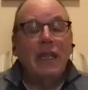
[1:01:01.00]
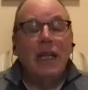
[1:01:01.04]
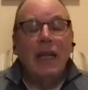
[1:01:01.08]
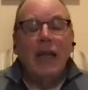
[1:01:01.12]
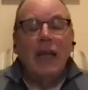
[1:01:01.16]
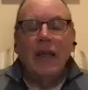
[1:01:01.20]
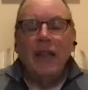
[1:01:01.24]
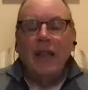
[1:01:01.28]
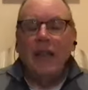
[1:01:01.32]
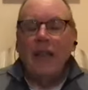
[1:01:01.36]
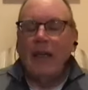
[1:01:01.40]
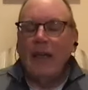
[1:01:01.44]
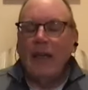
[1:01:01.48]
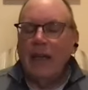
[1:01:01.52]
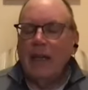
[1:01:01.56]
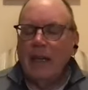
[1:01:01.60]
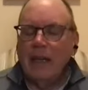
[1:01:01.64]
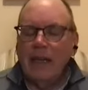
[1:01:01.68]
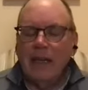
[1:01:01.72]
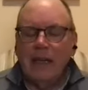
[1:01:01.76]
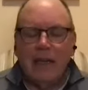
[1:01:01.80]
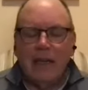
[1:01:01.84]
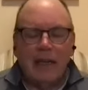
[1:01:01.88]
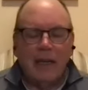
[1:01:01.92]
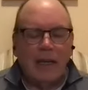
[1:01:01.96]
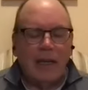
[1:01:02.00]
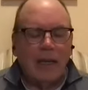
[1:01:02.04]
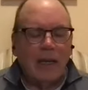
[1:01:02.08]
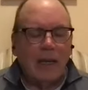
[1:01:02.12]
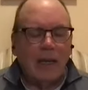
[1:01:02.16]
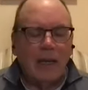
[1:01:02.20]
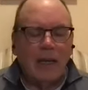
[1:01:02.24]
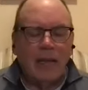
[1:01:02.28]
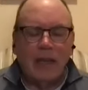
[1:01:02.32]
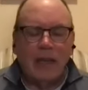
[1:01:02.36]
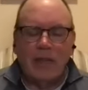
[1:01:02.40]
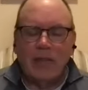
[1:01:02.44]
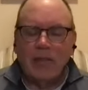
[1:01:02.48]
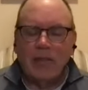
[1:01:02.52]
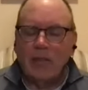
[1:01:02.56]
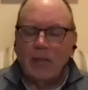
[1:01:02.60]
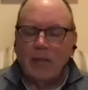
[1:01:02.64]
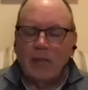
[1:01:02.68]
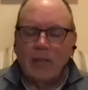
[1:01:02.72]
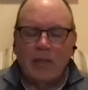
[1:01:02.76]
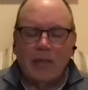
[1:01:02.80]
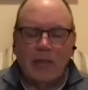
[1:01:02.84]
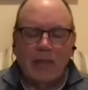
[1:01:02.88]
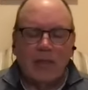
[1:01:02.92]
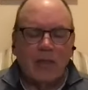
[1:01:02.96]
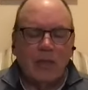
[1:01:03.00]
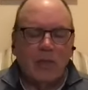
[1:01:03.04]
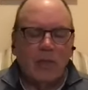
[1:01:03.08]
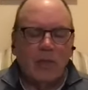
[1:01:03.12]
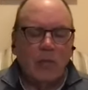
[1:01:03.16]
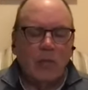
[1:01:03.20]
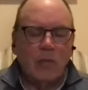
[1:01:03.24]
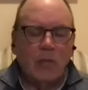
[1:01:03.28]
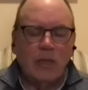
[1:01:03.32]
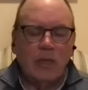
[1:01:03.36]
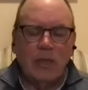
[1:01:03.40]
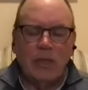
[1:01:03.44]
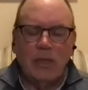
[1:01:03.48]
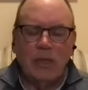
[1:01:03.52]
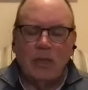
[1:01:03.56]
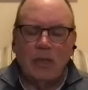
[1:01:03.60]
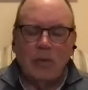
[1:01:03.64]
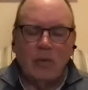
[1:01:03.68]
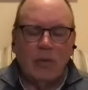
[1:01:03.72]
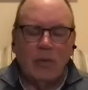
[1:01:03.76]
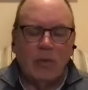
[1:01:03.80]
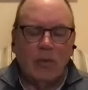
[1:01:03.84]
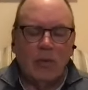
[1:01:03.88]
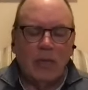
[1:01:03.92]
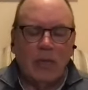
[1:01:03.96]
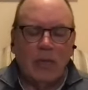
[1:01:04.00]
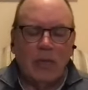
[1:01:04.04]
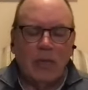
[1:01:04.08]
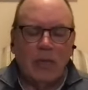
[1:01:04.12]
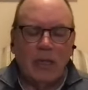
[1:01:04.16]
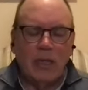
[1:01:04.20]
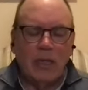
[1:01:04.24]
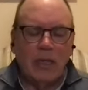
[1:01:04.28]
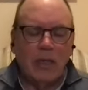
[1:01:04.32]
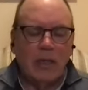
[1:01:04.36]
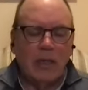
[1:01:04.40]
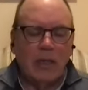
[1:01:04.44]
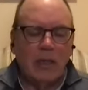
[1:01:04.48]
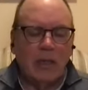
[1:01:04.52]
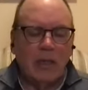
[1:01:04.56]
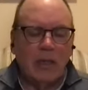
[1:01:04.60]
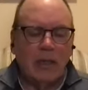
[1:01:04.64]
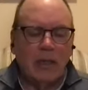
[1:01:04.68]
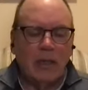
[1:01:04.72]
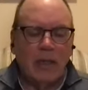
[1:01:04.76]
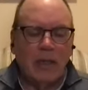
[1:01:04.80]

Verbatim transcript: Period. Uh, uh, oh, that's that's a really good point, Gail.